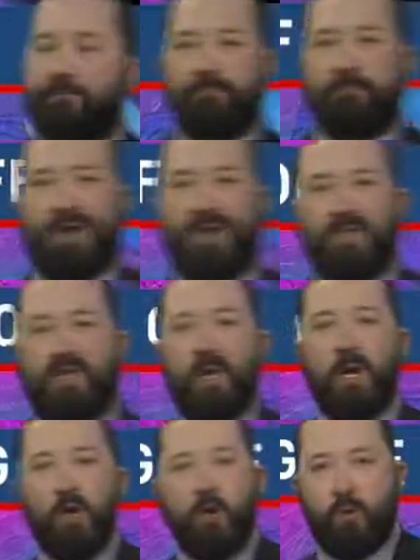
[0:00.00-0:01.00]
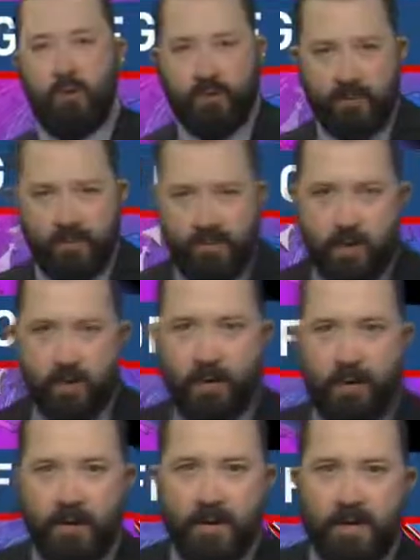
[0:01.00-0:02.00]
by the northern part
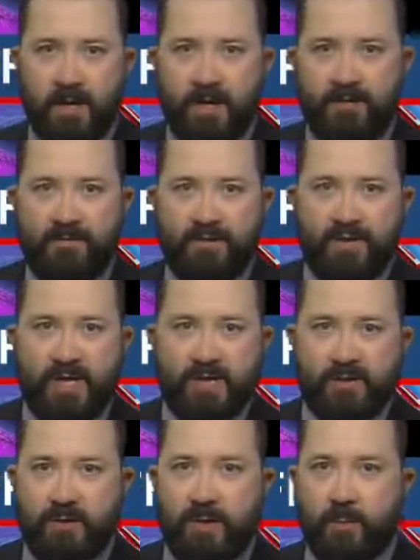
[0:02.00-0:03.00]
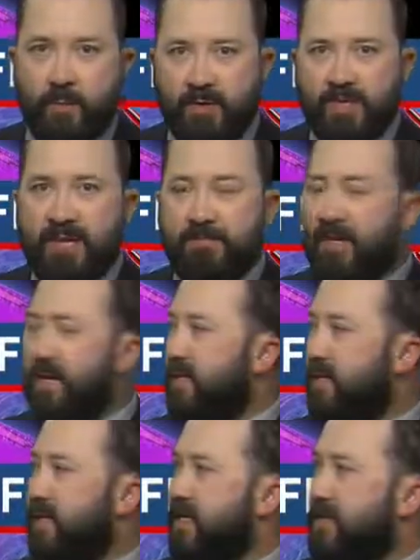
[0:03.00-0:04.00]
of the jet stream. What that means
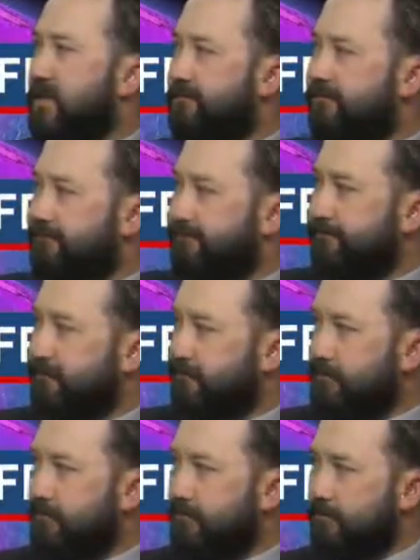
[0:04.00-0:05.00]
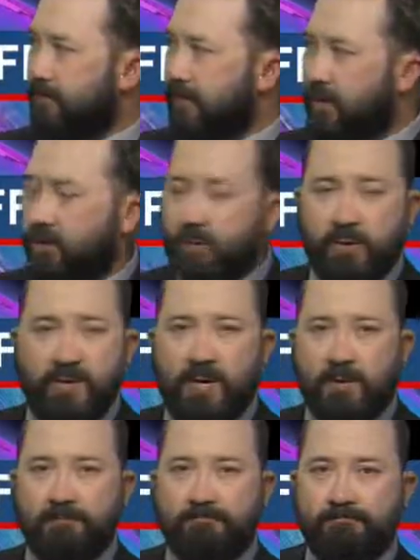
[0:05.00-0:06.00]
is cooler
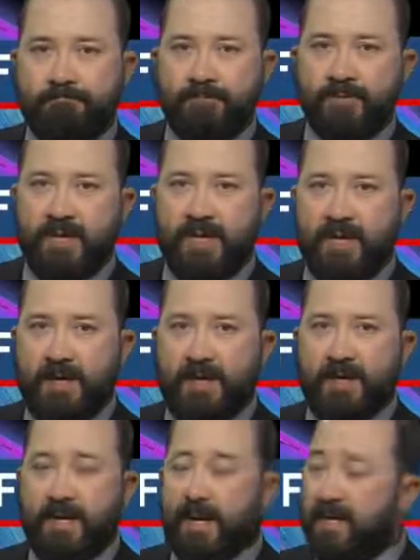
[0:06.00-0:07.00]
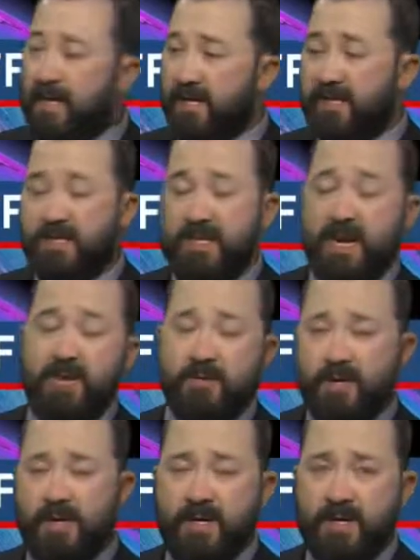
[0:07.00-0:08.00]
air settling in. I think
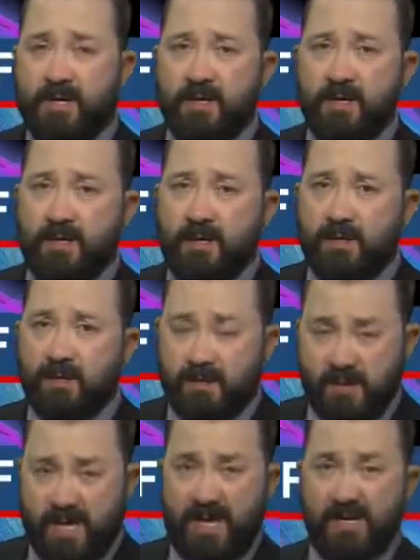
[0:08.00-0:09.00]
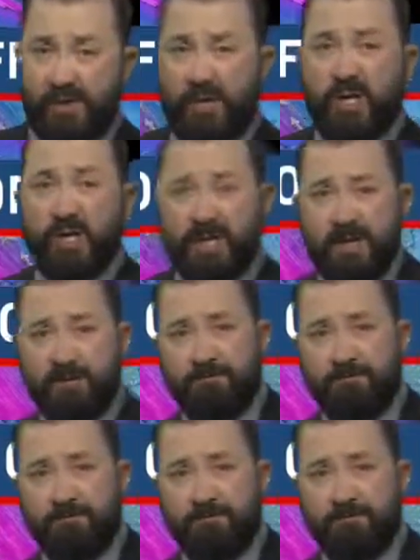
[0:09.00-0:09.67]
Saturday looks kind of chilly,